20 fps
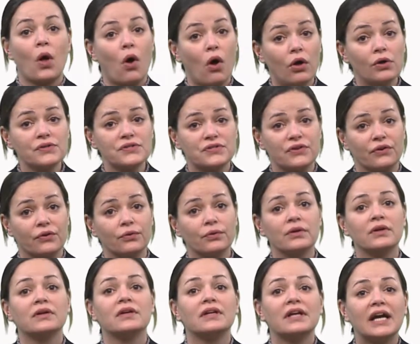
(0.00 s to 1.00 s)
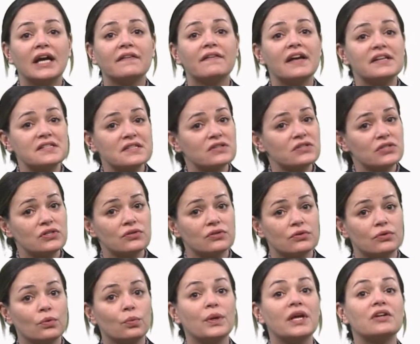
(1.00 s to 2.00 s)
Also, in Lesson
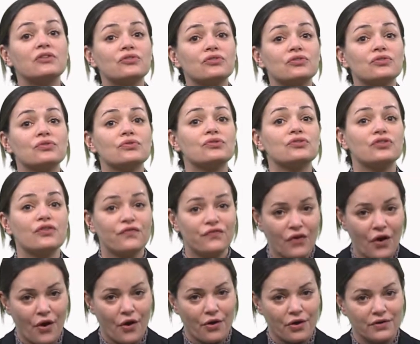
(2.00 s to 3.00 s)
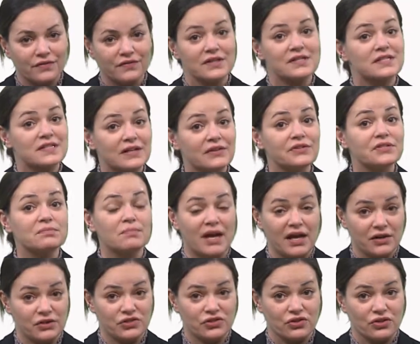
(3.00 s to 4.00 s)
2, we introduced Jafar, the Skills
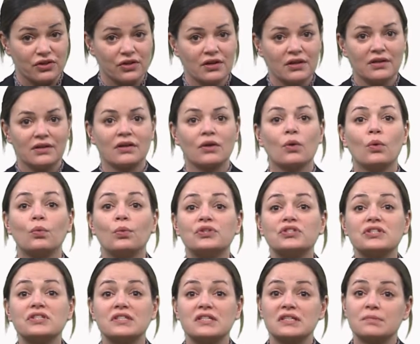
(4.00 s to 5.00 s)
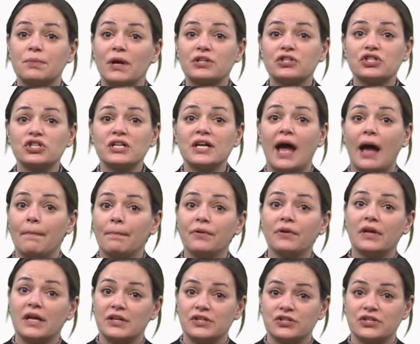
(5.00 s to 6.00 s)
Manager, which is a spreadsheet
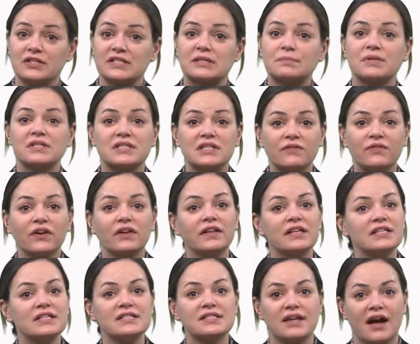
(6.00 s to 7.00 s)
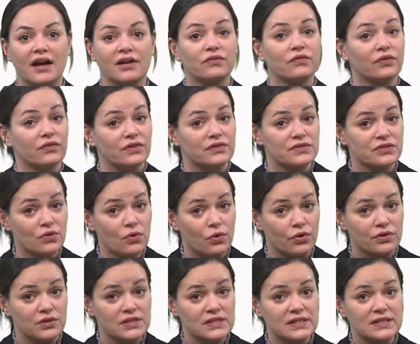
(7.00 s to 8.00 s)
application specifically designed for this
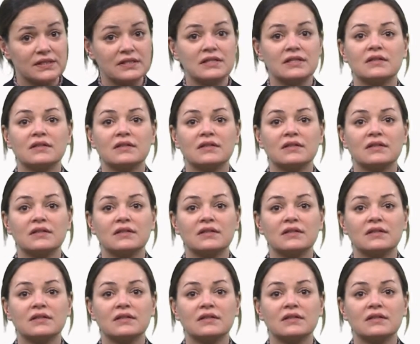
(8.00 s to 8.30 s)
course.